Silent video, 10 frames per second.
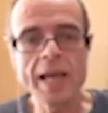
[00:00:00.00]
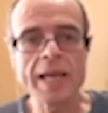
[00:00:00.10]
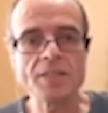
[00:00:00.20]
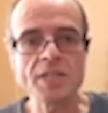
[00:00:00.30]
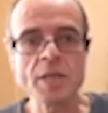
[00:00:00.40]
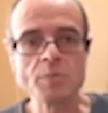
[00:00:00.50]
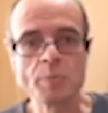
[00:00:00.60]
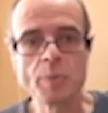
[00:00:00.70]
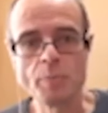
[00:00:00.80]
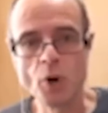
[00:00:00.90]
It seems
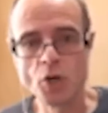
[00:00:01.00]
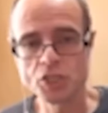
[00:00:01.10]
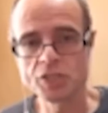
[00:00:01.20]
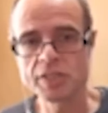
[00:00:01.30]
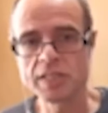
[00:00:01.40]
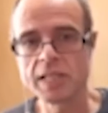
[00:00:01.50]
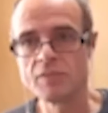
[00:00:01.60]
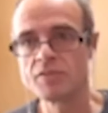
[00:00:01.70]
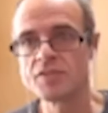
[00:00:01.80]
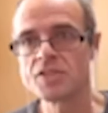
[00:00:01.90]
proportionate to the
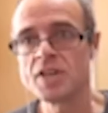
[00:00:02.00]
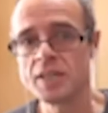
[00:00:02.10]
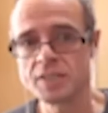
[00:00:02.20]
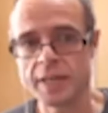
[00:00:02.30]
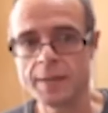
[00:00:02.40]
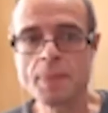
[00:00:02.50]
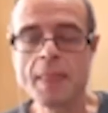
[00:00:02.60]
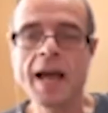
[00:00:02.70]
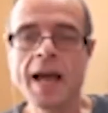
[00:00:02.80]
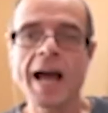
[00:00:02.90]
level of society.
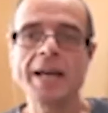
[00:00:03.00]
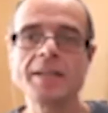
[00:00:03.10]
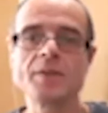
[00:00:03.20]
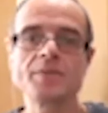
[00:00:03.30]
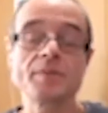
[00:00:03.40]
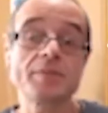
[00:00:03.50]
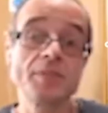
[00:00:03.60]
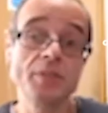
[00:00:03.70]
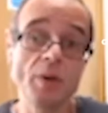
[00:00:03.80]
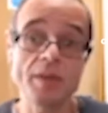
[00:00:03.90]
And,
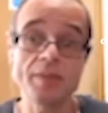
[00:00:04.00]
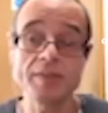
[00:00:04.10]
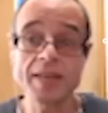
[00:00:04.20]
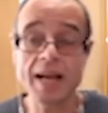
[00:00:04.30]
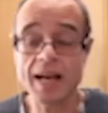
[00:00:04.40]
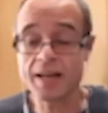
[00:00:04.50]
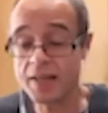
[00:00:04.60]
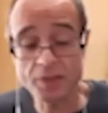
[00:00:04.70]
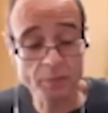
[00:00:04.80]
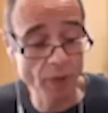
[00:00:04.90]
you know, I think the, an
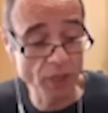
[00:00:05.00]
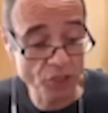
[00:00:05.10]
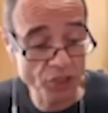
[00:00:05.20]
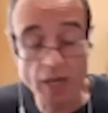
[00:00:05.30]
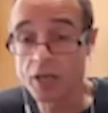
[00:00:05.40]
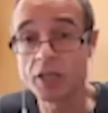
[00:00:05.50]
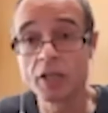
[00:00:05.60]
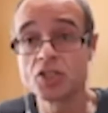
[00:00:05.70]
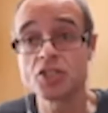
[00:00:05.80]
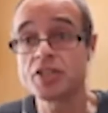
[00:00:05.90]
anthropologist and
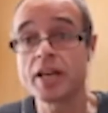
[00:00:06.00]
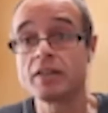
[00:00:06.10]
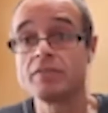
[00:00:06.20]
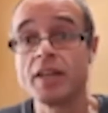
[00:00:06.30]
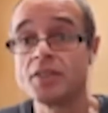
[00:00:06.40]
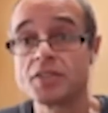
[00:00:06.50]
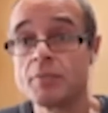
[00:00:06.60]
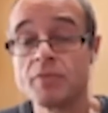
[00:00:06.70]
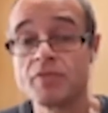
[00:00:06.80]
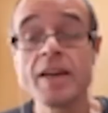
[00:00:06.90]
archaeologist, they're convinced.
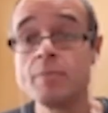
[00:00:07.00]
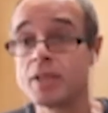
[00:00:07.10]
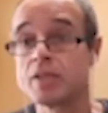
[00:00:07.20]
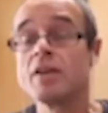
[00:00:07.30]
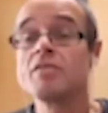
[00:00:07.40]
And for them, it,